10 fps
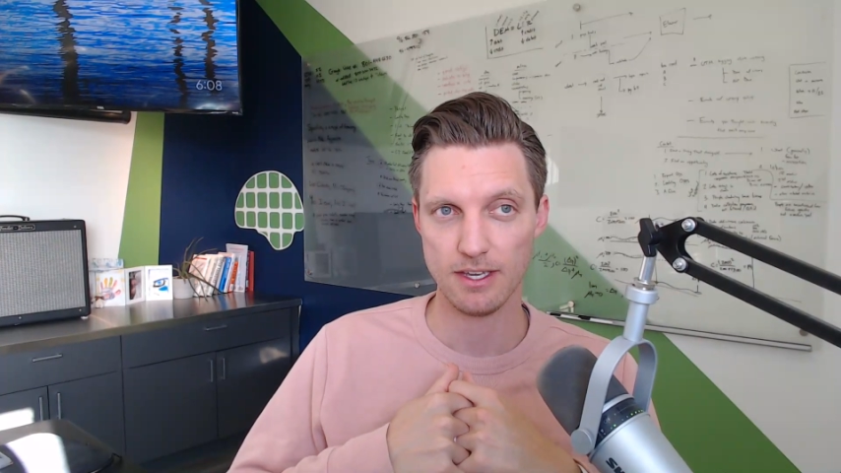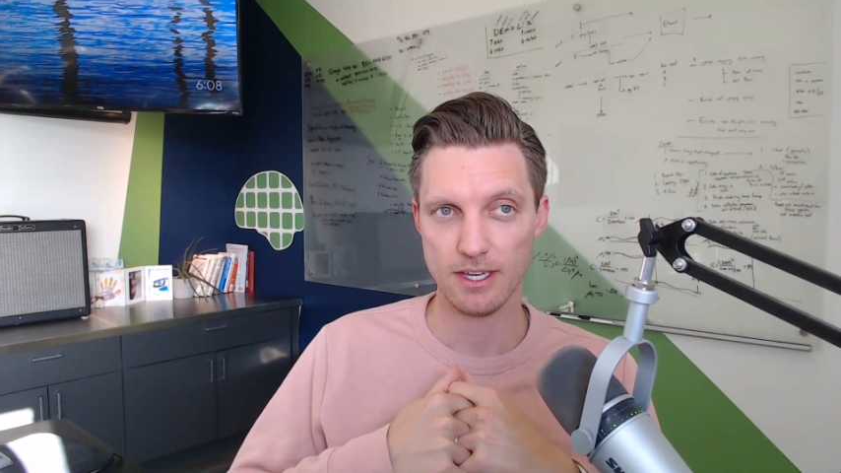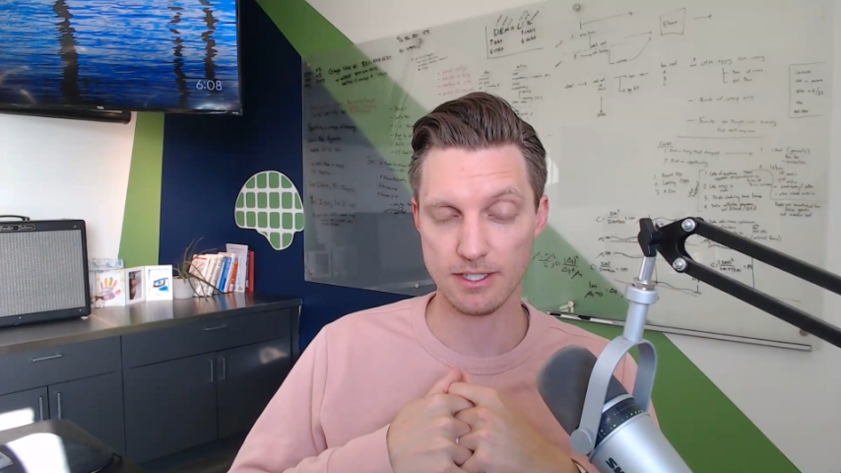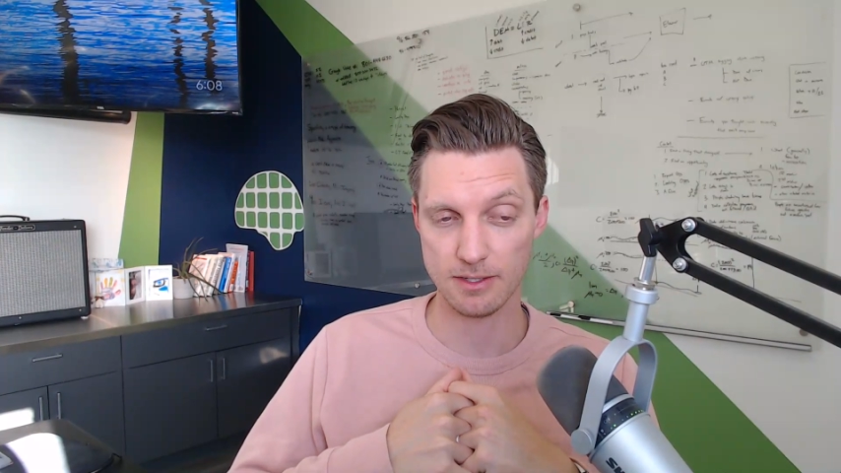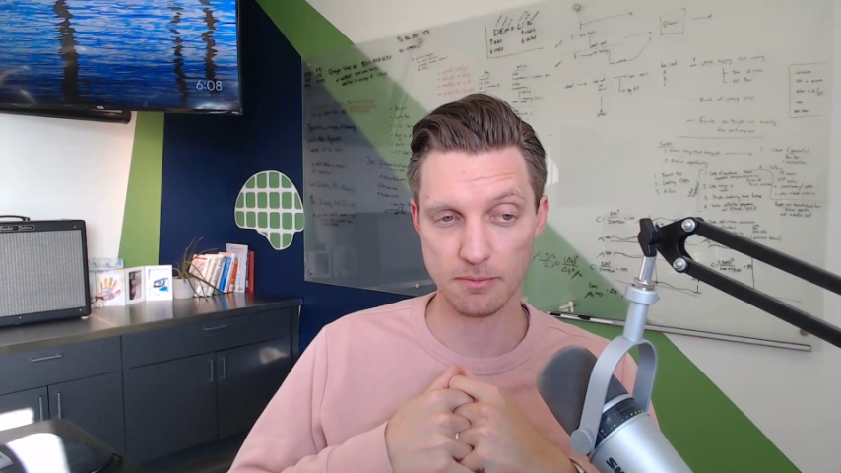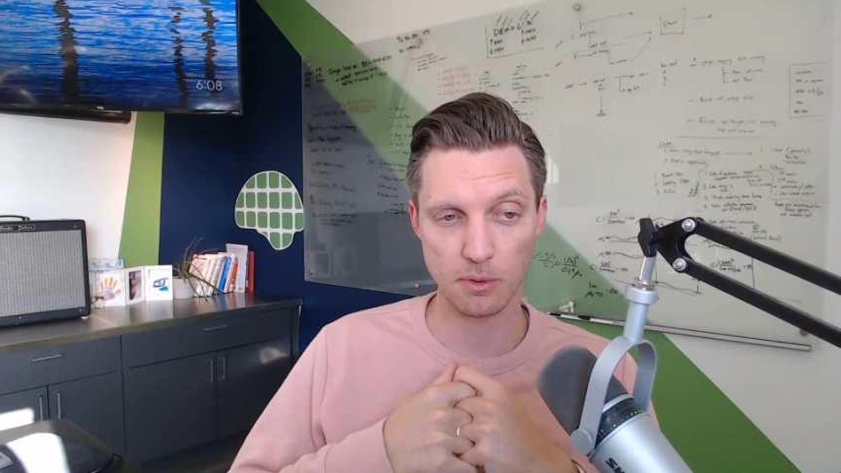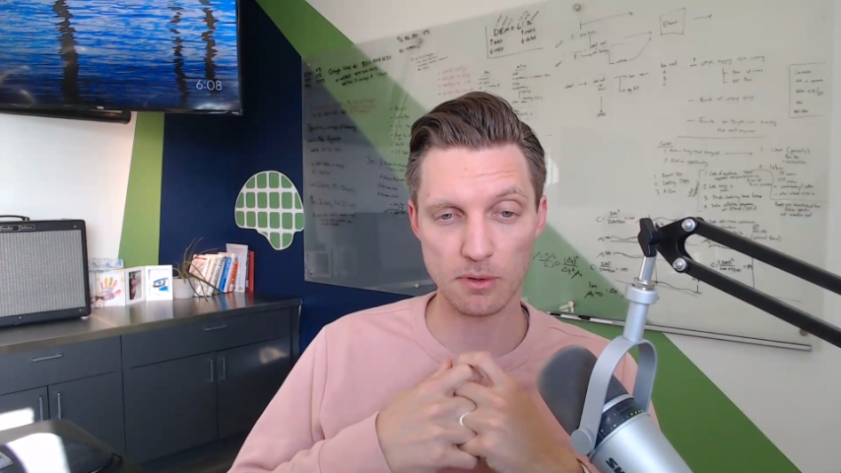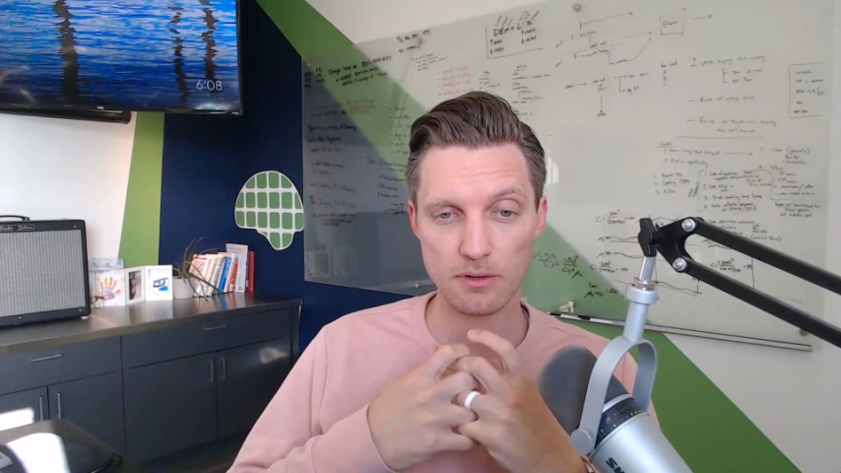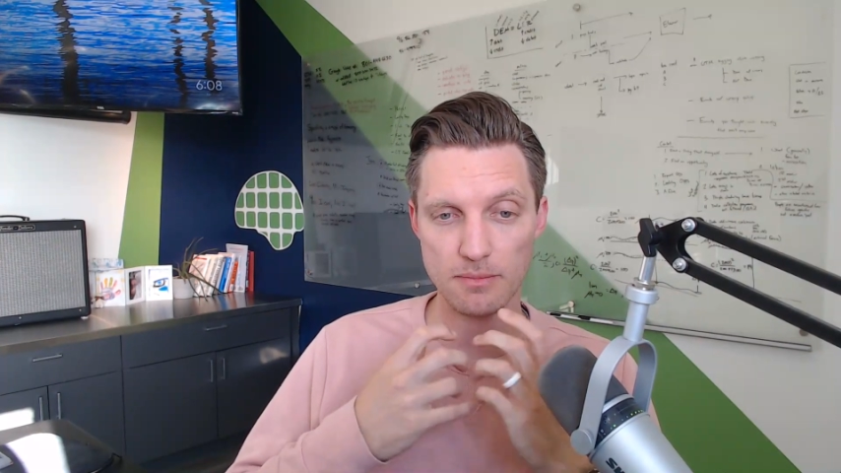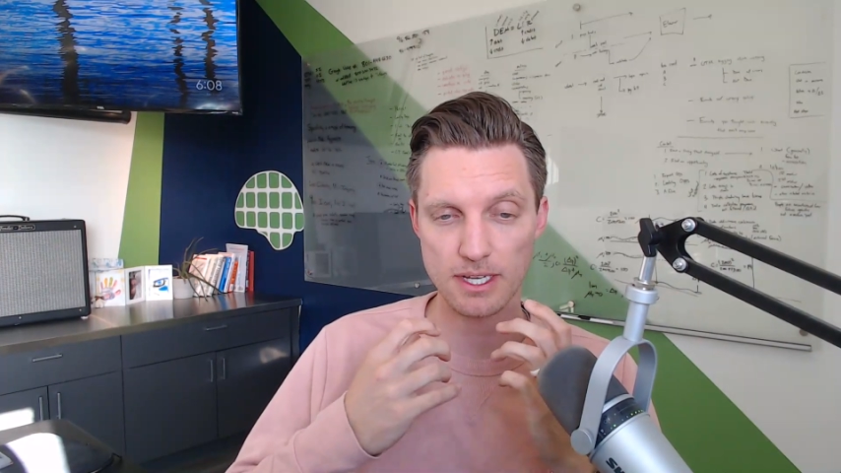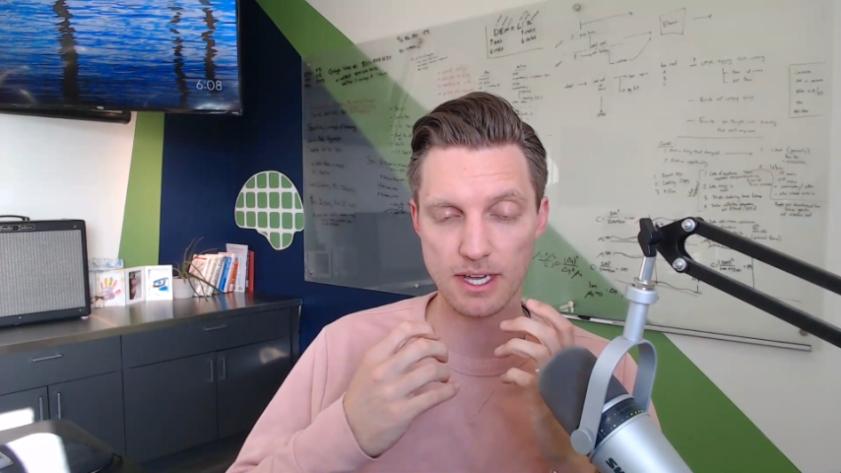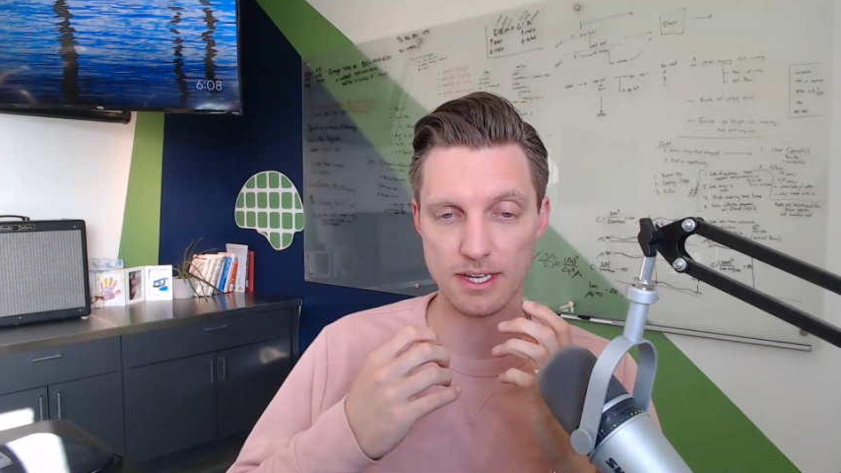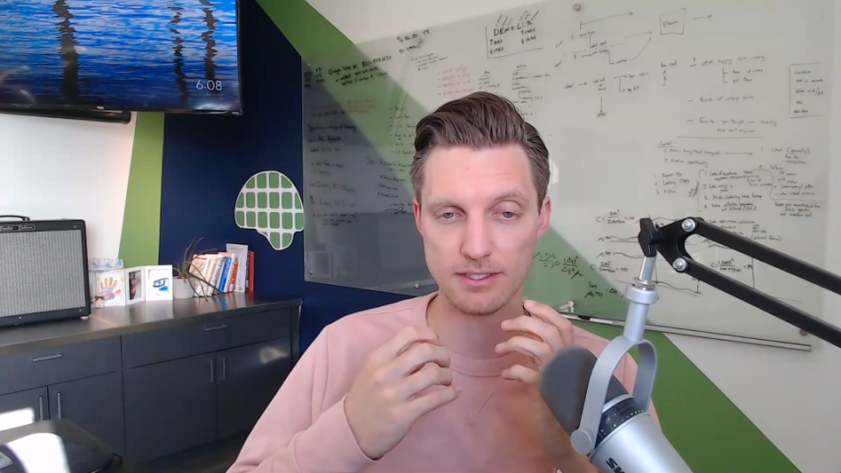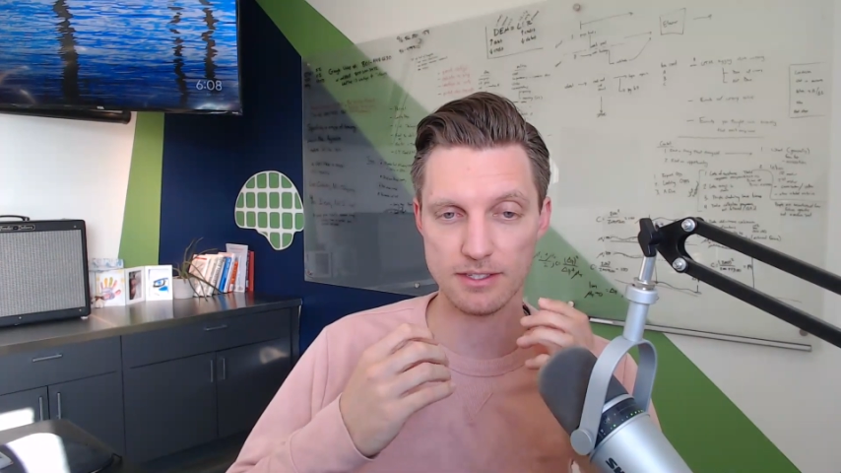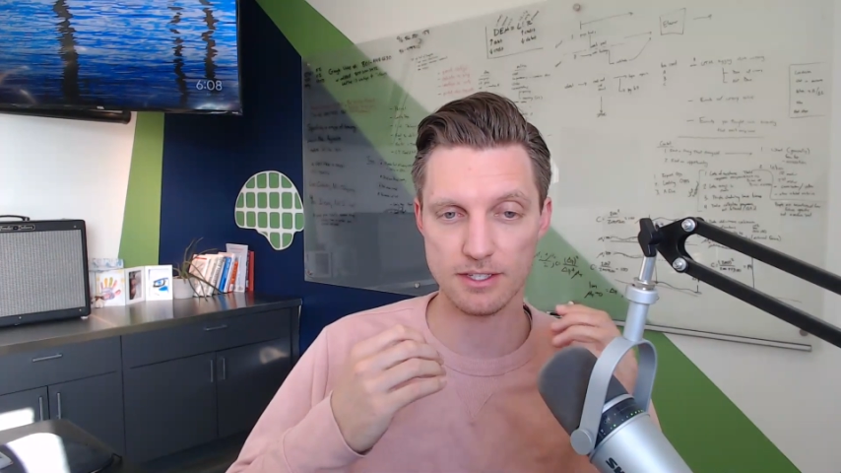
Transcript: It's important because